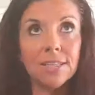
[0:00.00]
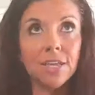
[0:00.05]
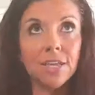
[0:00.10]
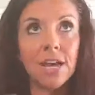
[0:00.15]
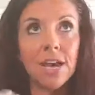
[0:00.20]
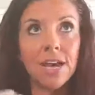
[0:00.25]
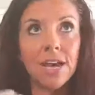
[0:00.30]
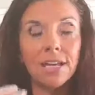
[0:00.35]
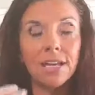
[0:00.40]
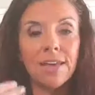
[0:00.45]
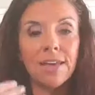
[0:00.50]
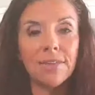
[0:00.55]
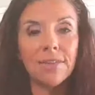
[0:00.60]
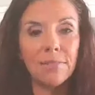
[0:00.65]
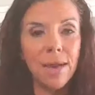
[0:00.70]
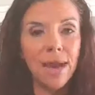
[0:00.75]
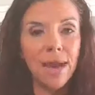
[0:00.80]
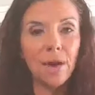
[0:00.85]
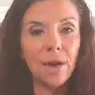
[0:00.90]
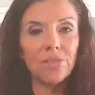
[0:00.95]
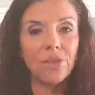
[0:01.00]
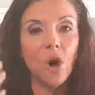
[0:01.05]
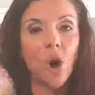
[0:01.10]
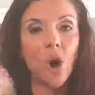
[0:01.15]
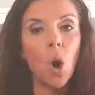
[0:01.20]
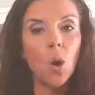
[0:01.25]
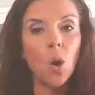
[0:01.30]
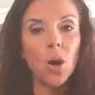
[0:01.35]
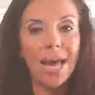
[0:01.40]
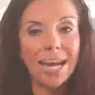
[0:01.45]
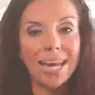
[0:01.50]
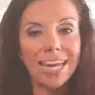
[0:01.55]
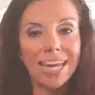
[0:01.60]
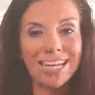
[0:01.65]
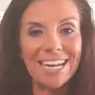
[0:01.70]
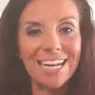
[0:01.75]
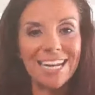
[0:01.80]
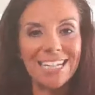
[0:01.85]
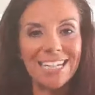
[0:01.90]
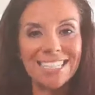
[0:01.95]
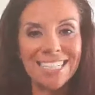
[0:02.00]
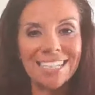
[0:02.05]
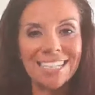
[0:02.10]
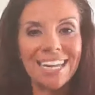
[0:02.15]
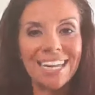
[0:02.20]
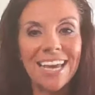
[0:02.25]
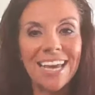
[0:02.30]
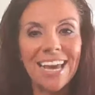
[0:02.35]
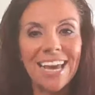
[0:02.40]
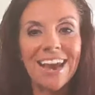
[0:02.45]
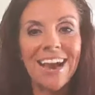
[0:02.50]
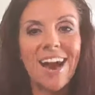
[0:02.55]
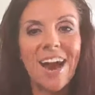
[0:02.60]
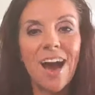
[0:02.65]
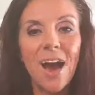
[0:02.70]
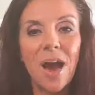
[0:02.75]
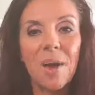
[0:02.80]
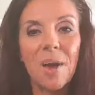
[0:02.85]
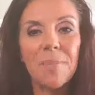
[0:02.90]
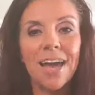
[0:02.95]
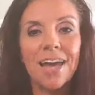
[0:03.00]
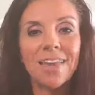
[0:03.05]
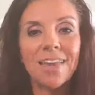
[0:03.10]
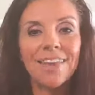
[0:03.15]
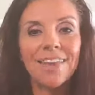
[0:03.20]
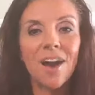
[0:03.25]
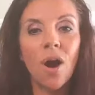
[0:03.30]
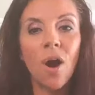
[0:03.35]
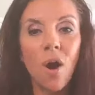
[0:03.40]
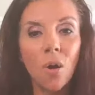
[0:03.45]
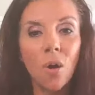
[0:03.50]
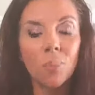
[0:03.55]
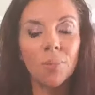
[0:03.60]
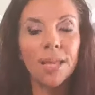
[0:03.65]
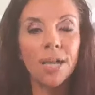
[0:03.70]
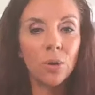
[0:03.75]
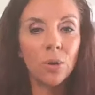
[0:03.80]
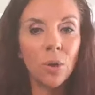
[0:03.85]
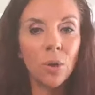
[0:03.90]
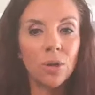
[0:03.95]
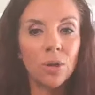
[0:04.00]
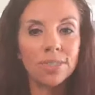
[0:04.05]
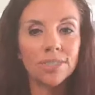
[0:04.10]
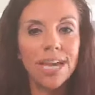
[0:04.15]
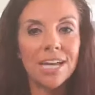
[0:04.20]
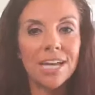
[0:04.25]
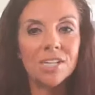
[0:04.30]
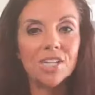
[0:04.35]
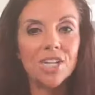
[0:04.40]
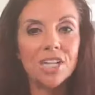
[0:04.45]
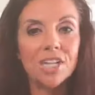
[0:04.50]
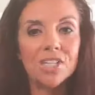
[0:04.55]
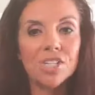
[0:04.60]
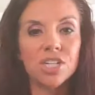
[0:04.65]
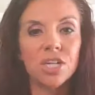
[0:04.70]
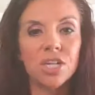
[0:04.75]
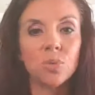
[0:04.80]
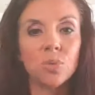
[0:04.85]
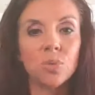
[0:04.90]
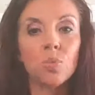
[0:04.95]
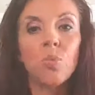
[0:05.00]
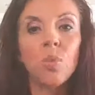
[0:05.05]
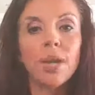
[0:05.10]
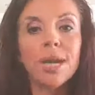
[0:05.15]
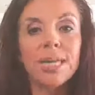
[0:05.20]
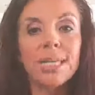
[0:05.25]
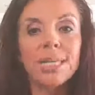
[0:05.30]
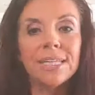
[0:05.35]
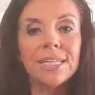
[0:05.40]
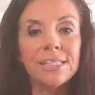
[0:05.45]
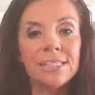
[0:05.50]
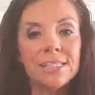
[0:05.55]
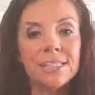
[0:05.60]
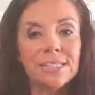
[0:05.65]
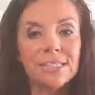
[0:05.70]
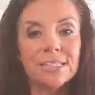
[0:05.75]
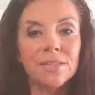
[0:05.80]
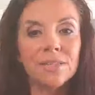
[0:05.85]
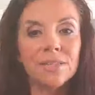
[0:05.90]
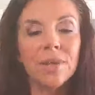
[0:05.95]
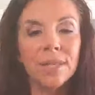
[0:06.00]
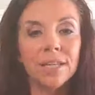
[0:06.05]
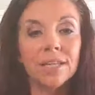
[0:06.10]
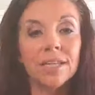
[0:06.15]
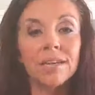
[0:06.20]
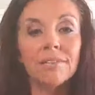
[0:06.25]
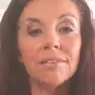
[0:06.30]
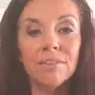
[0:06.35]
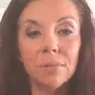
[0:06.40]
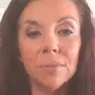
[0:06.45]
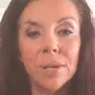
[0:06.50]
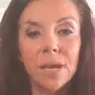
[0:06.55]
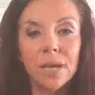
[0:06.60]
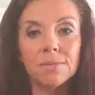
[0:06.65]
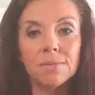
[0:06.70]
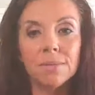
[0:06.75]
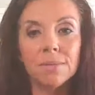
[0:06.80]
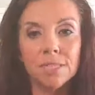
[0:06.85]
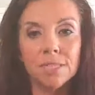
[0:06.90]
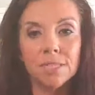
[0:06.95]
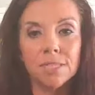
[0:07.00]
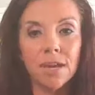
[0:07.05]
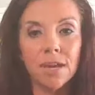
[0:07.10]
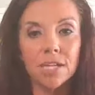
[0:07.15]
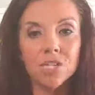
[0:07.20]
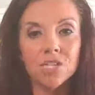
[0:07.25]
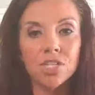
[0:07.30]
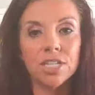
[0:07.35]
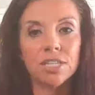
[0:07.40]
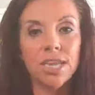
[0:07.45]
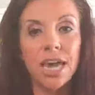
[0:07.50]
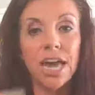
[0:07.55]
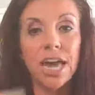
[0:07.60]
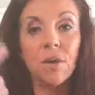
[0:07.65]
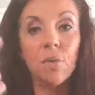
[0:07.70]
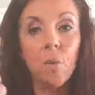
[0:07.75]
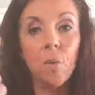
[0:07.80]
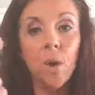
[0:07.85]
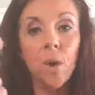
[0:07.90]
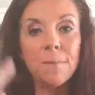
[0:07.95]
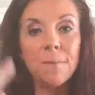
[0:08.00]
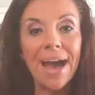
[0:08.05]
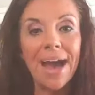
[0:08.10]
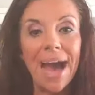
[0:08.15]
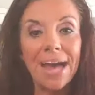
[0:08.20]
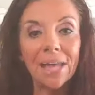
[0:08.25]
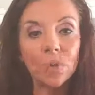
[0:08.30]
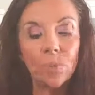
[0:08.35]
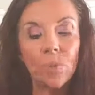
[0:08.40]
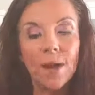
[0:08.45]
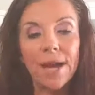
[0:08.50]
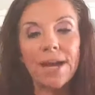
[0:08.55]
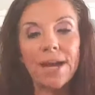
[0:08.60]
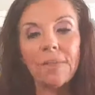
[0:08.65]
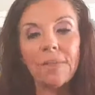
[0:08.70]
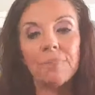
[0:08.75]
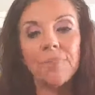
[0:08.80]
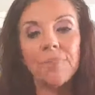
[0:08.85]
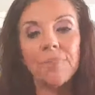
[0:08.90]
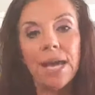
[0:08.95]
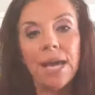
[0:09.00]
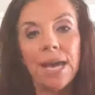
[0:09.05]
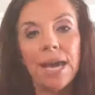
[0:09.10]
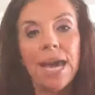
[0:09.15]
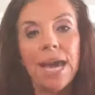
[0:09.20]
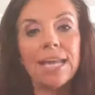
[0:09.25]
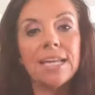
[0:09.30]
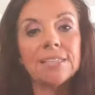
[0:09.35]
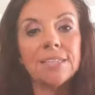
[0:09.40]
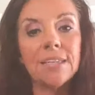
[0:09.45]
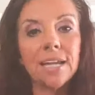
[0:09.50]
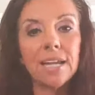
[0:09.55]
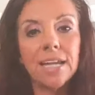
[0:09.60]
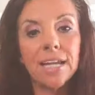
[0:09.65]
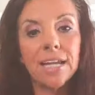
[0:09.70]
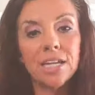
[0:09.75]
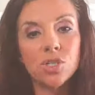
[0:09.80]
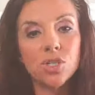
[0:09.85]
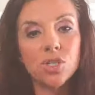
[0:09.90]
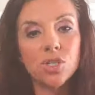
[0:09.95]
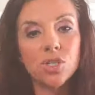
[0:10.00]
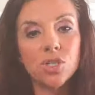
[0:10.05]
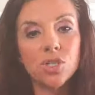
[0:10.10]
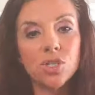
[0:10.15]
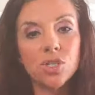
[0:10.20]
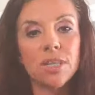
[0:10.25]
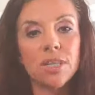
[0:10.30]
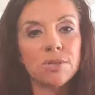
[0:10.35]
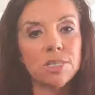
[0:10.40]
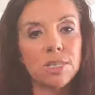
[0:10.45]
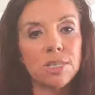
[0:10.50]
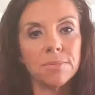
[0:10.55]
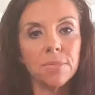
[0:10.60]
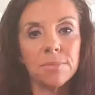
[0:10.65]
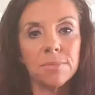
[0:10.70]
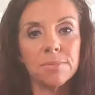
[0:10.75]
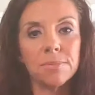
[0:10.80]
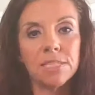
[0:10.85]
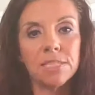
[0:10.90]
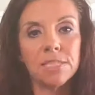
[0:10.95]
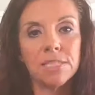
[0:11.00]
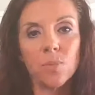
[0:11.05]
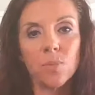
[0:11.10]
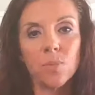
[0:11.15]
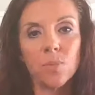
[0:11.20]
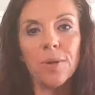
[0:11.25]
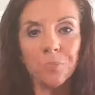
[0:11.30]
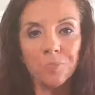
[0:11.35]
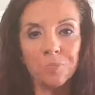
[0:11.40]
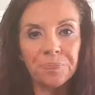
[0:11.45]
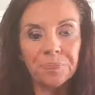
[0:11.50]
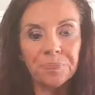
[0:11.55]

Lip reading: gut and the mouth, they're all kind of connected, and they all play a role in digestion. When the liver becomes sluggish, it's kind of one pathway, and it's going to contribute to those symptoms as well.